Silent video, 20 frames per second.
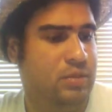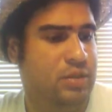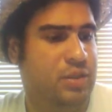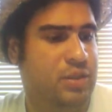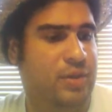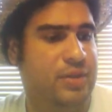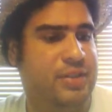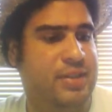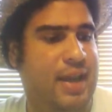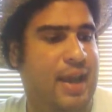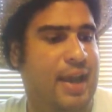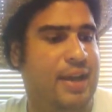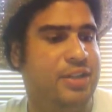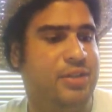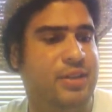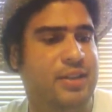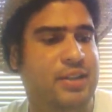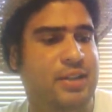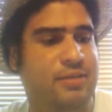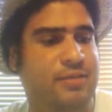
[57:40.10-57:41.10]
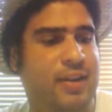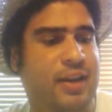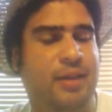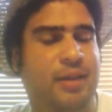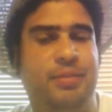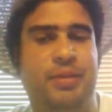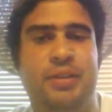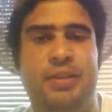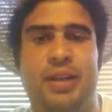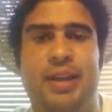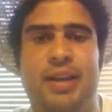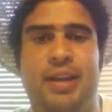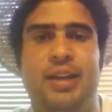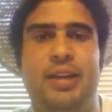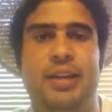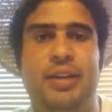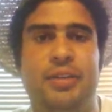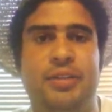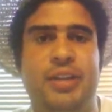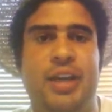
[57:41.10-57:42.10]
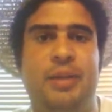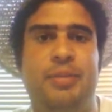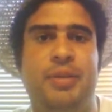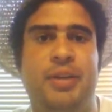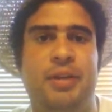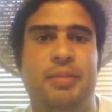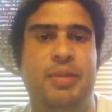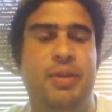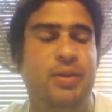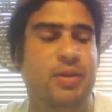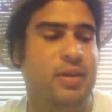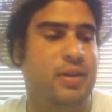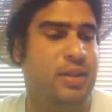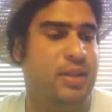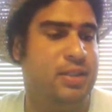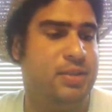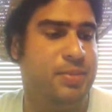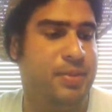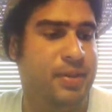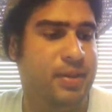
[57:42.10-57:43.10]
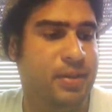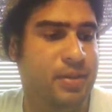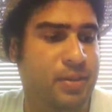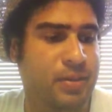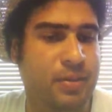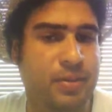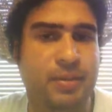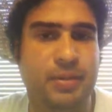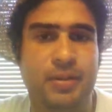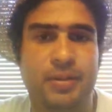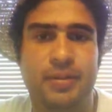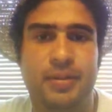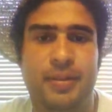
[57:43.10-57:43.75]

so it's naturally developed into like a little type of community. It's pretty cool.